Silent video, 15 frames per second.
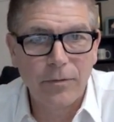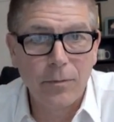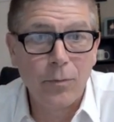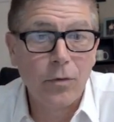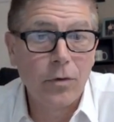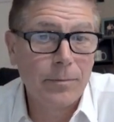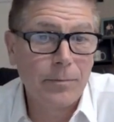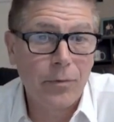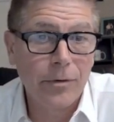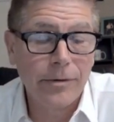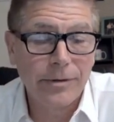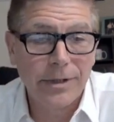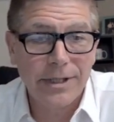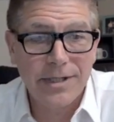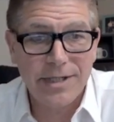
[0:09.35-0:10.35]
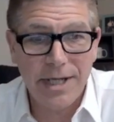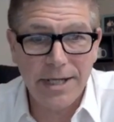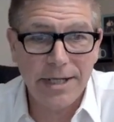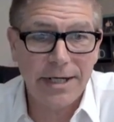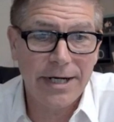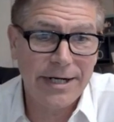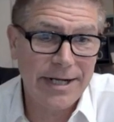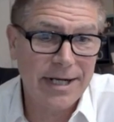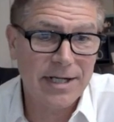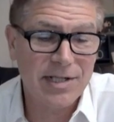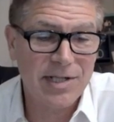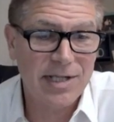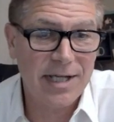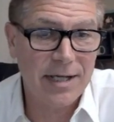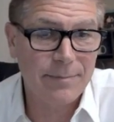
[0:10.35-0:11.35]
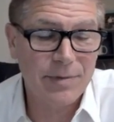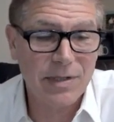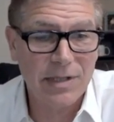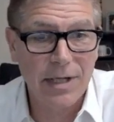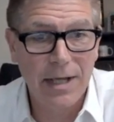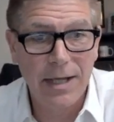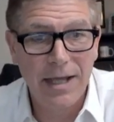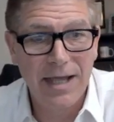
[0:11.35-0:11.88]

or more importantly, taking the next steps.